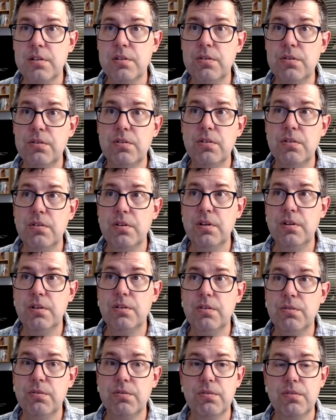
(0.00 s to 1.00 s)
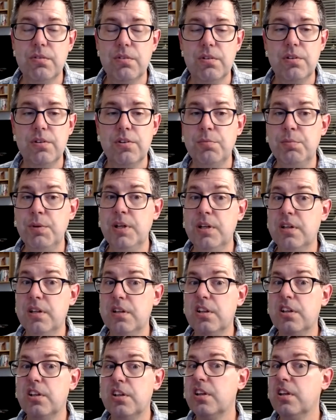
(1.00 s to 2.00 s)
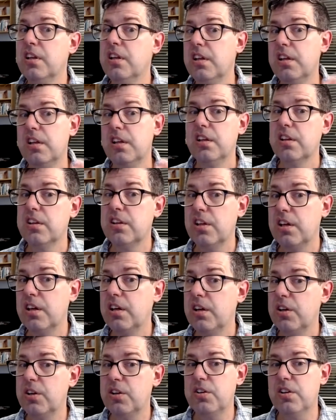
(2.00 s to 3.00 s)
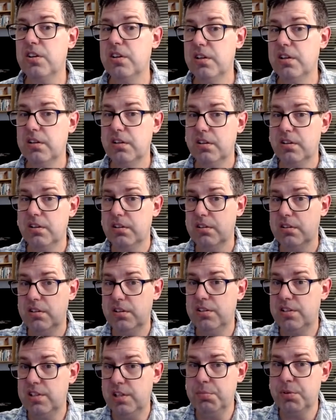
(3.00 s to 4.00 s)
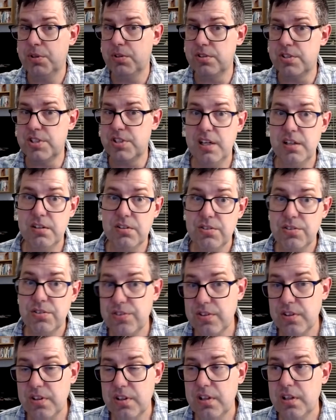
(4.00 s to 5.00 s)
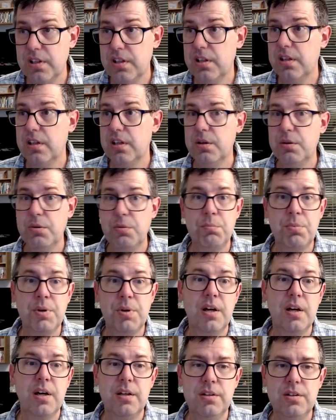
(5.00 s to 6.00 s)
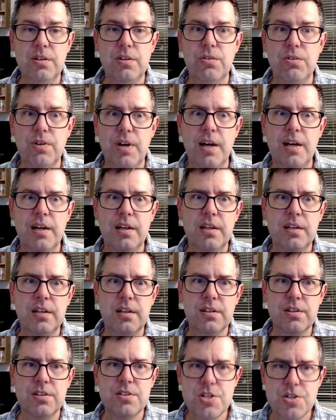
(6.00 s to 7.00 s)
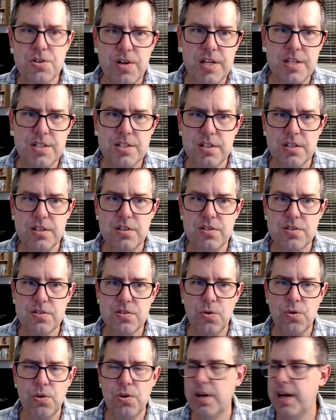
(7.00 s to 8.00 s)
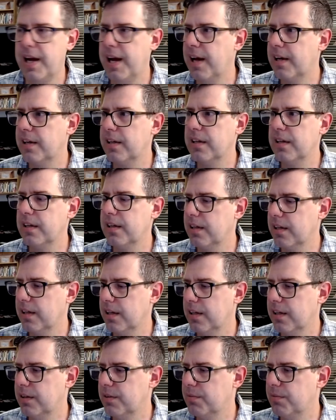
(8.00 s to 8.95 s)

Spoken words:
to, speak in the typical channels by, adding illustrations or adding,